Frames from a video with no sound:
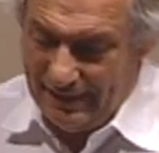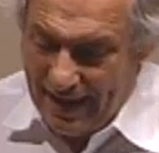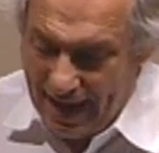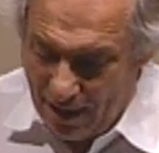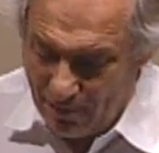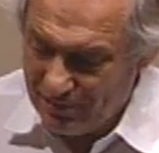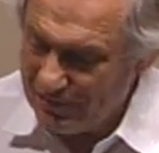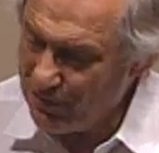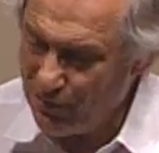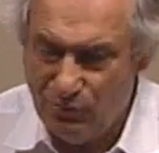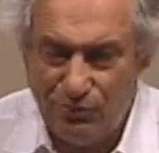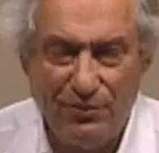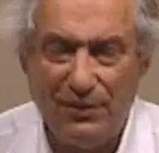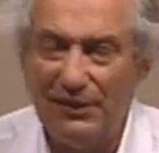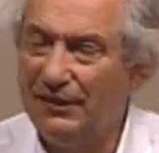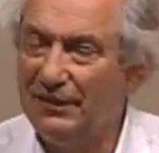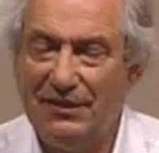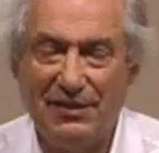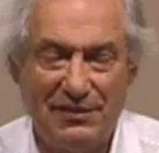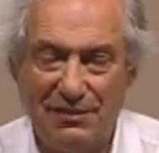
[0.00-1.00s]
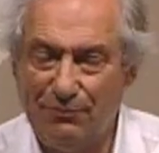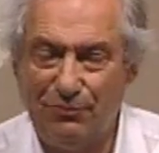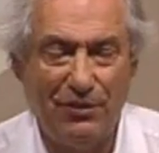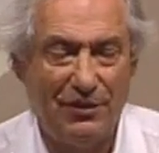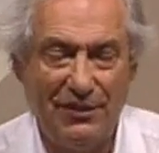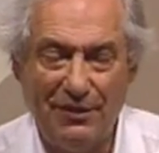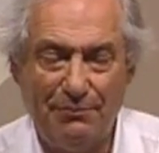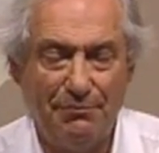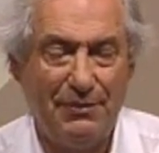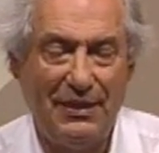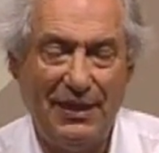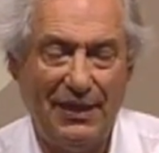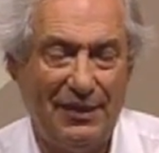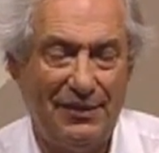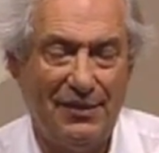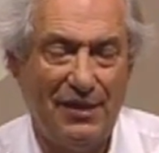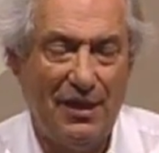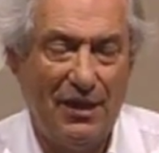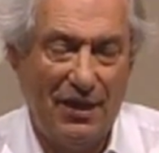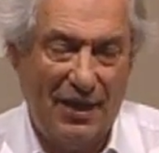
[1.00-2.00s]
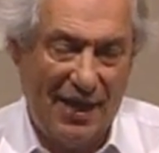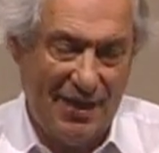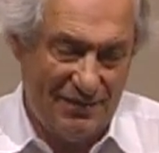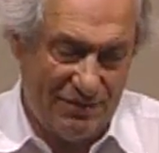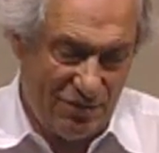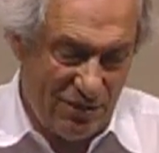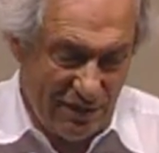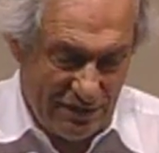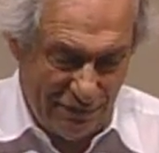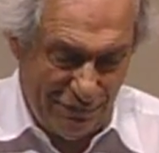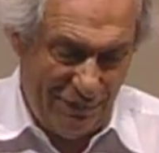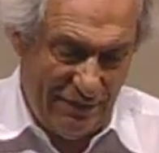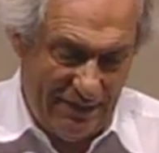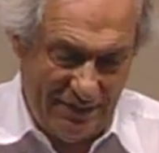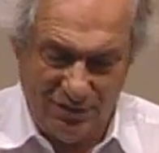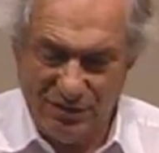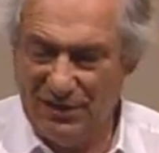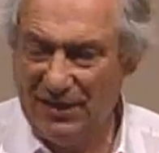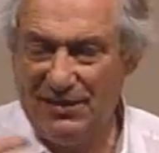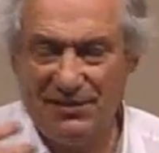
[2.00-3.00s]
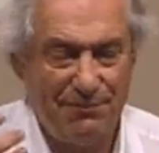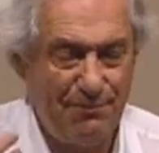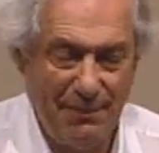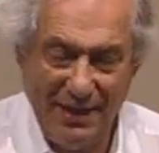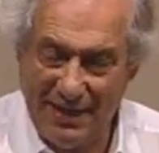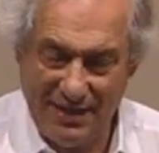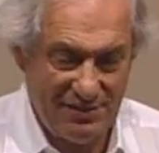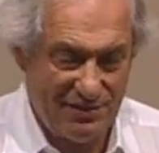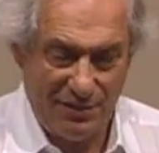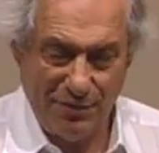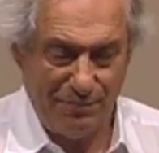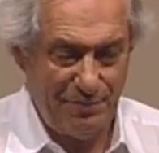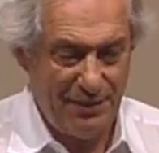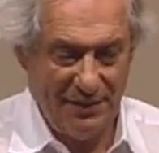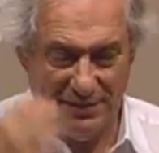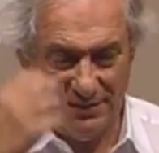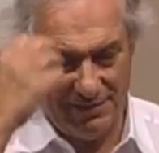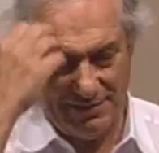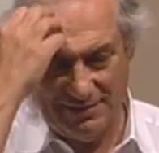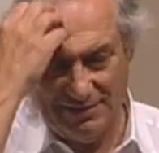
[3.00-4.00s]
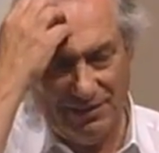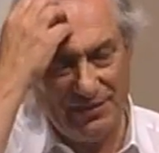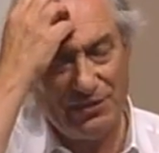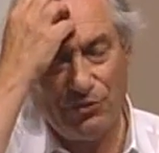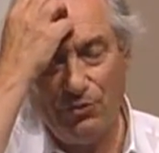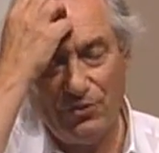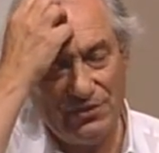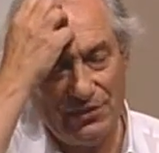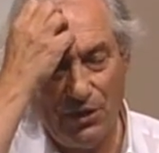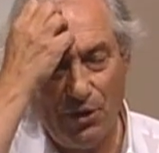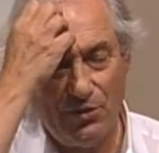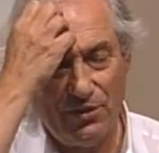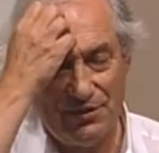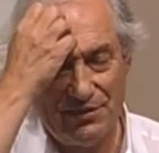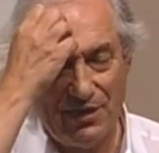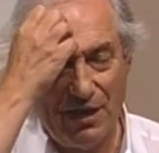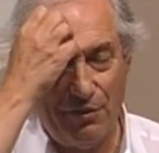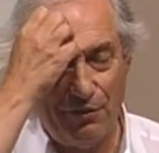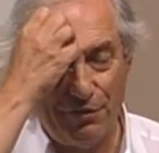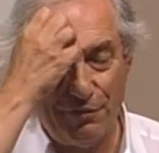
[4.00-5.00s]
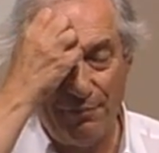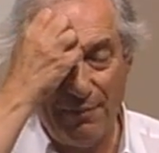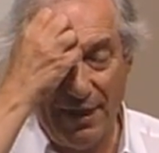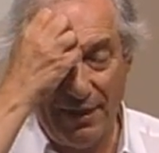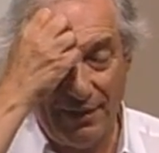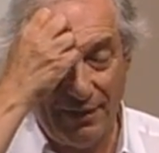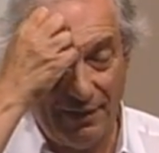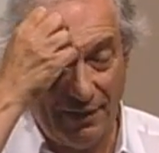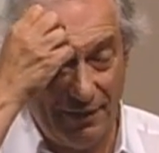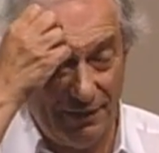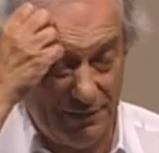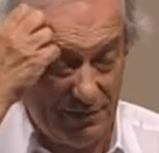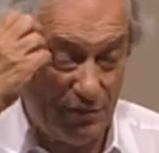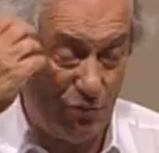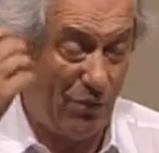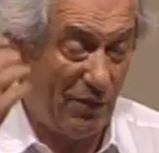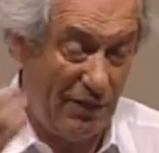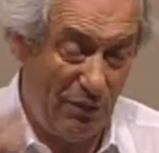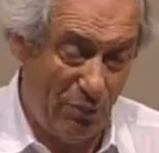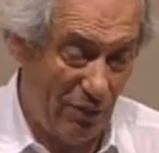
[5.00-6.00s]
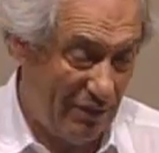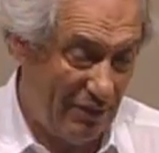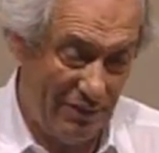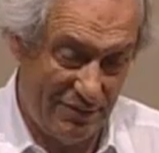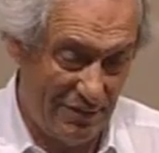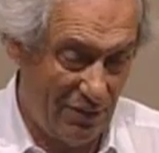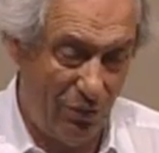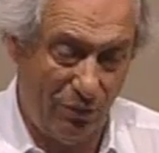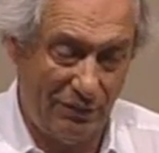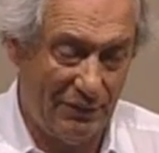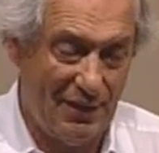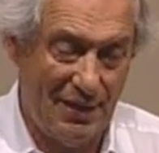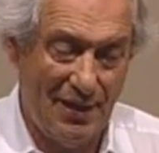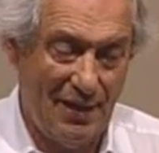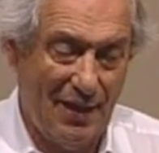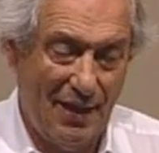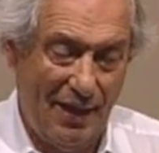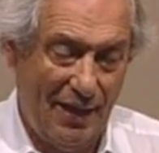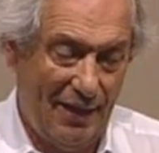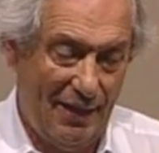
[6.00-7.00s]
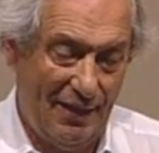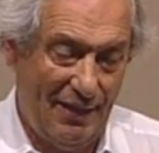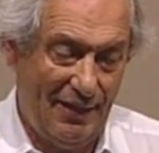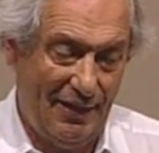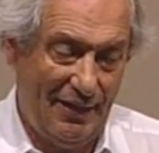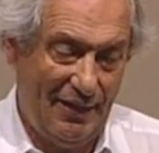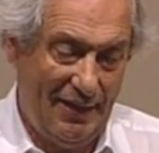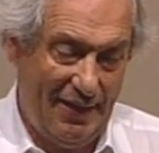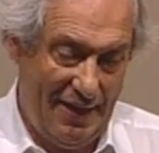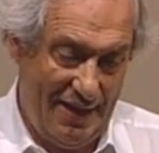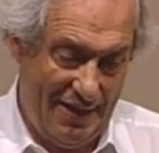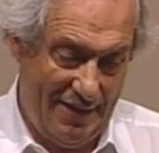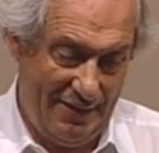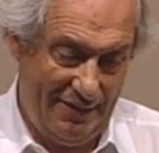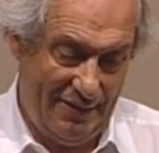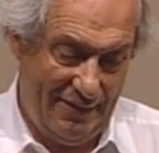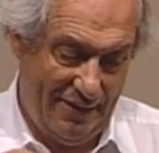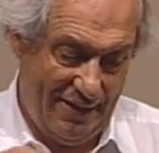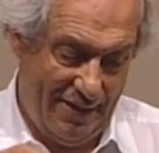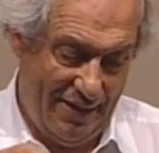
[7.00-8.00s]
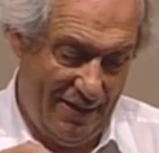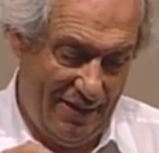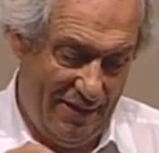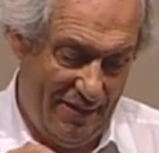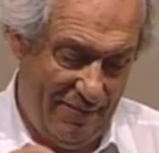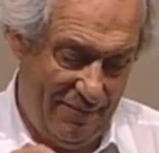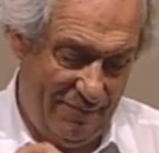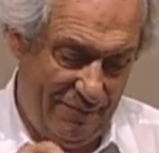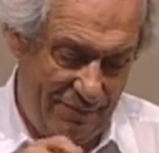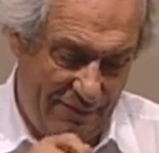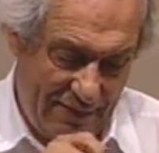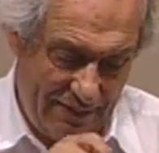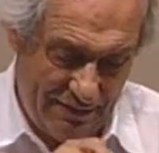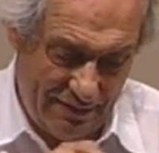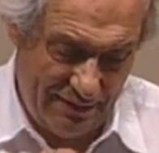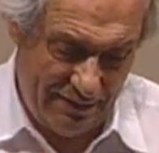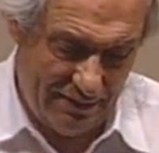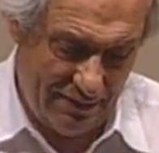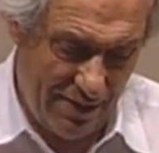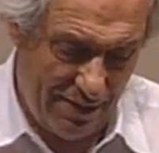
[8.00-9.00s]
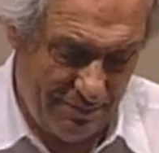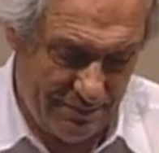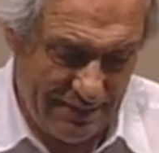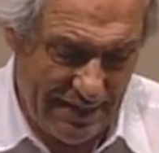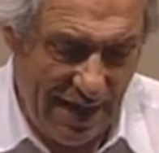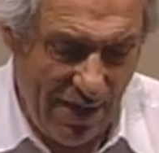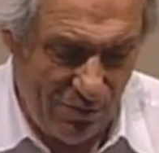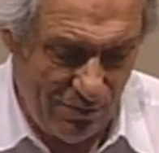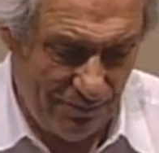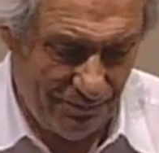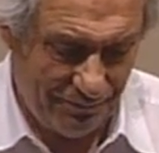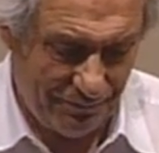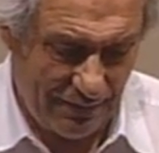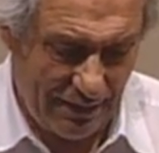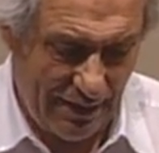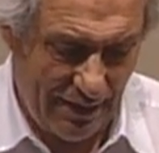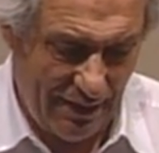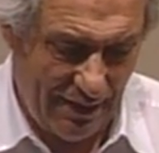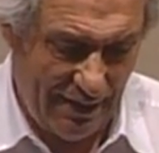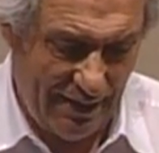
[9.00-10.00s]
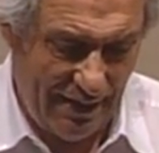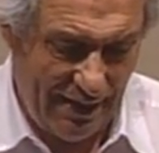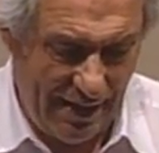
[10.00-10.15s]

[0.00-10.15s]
Gauss, who really is a brilliant man, has just finished his masterpiece, Disquisitiones Arithmetica. He's twenty-one years old, uh, and um, it, it comes out. Uh,